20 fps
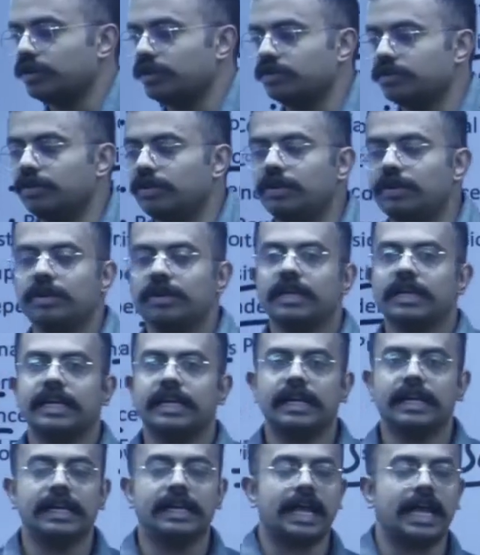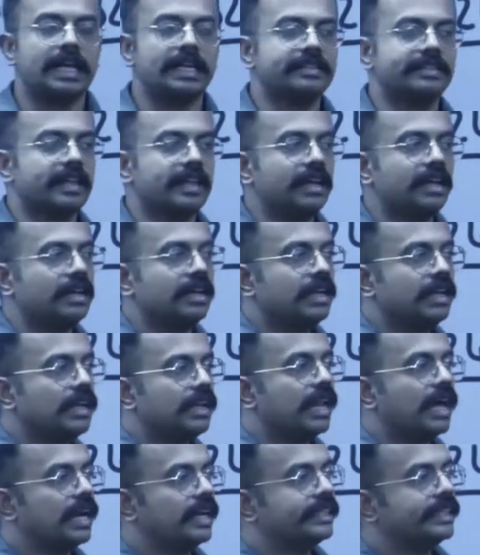You know, India is the
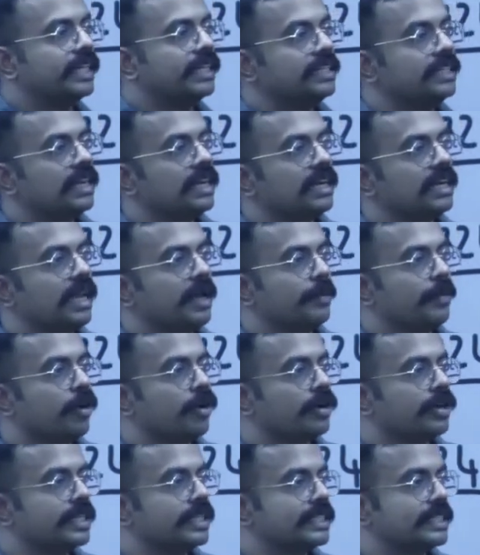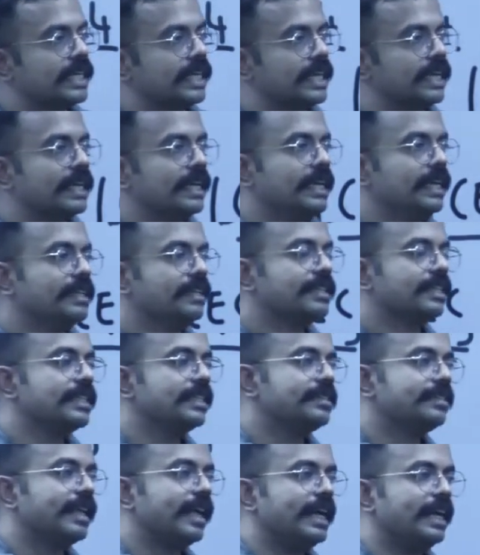largest democracy.
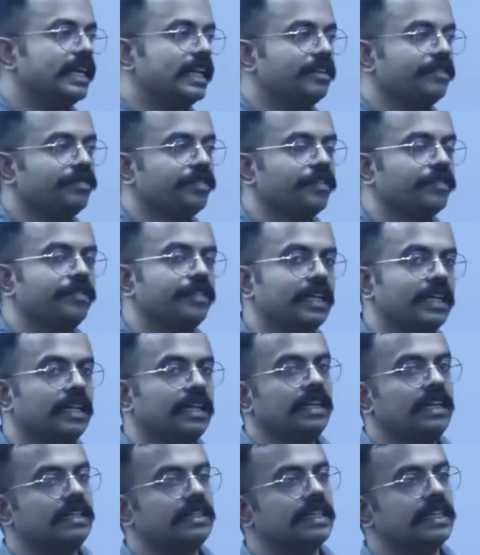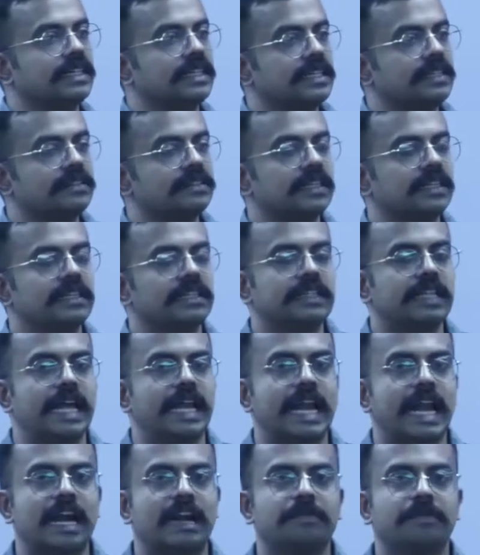Since 1950, that is the
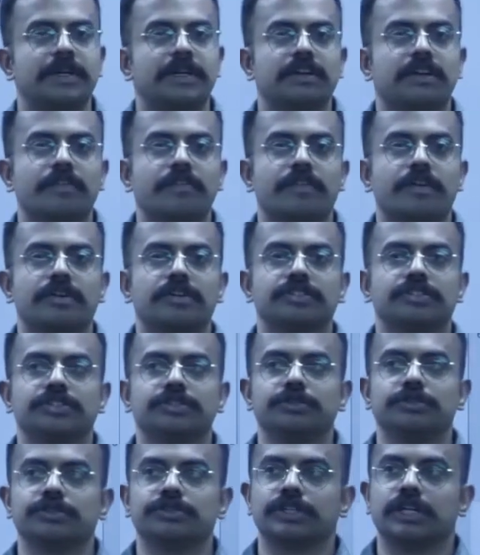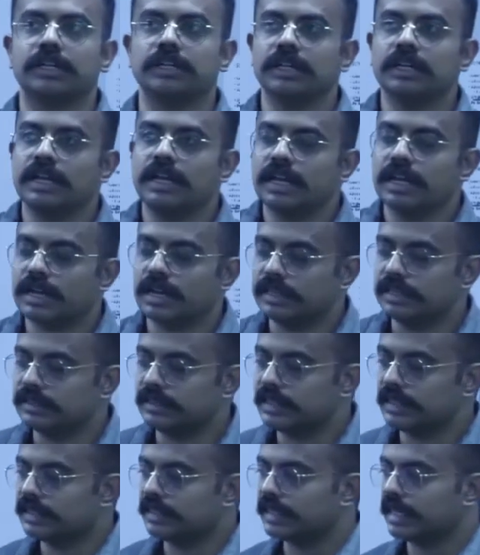enactment of constitution,
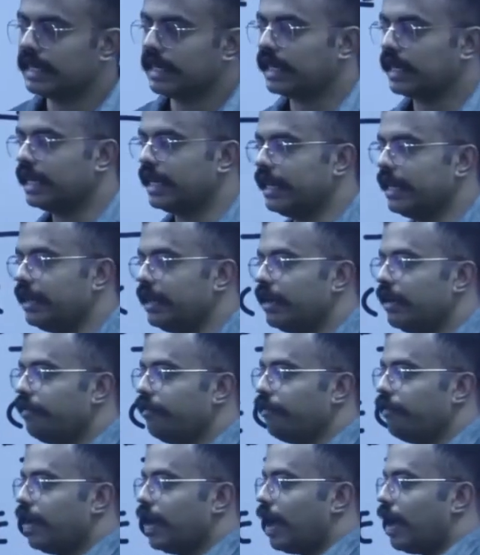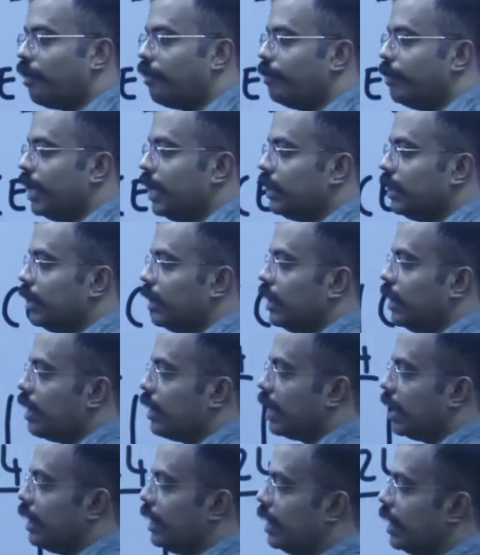consistently we have been
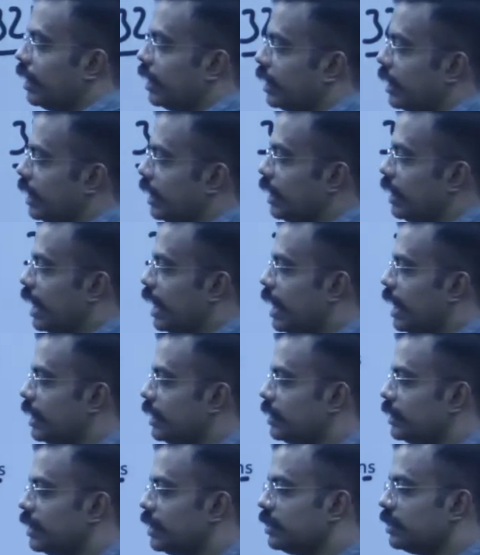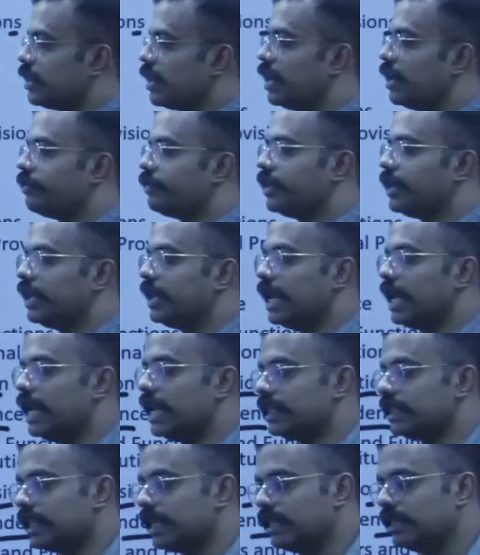conducting elections after
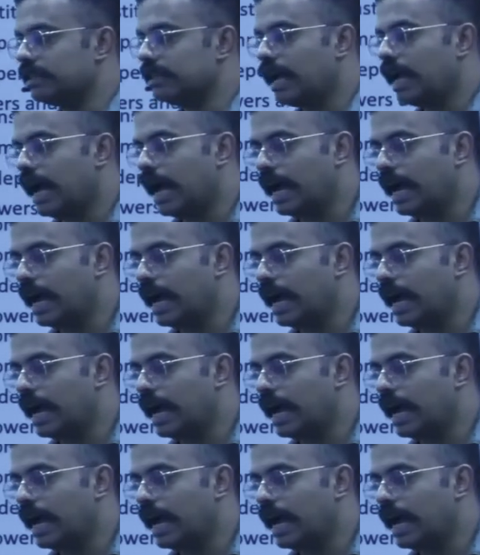elections.